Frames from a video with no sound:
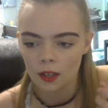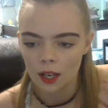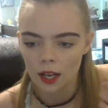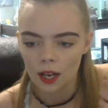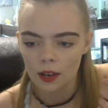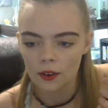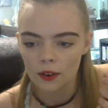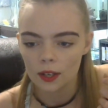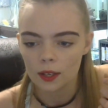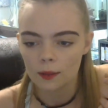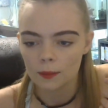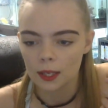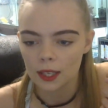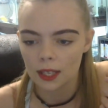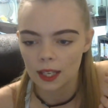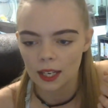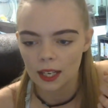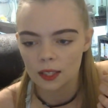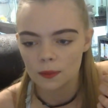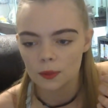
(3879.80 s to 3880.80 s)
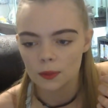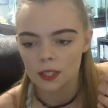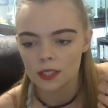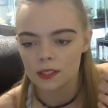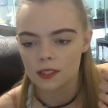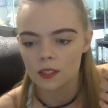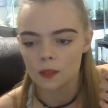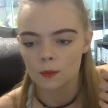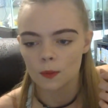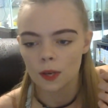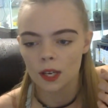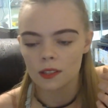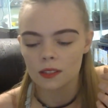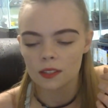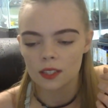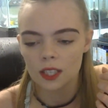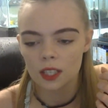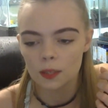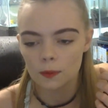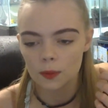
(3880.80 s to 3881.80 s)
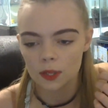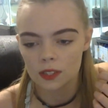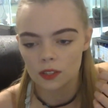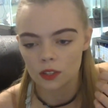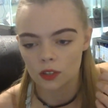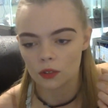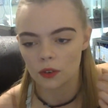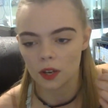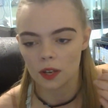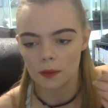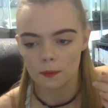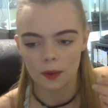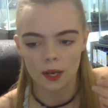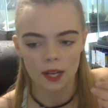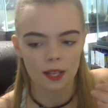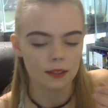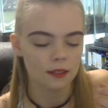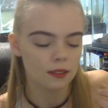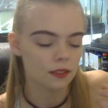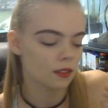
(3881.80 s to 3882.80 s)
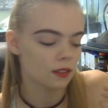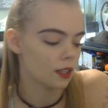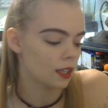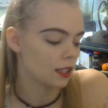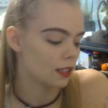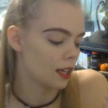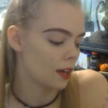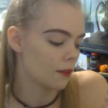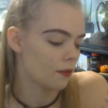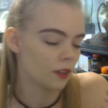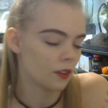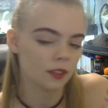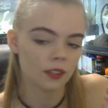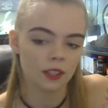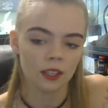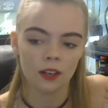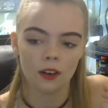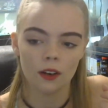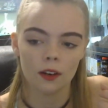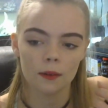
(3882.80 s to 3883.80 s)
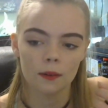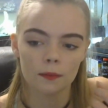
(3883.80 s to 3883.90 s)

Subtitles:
I recommend guinea pigs as pets. Guinea pigs are great pets. They definitely are.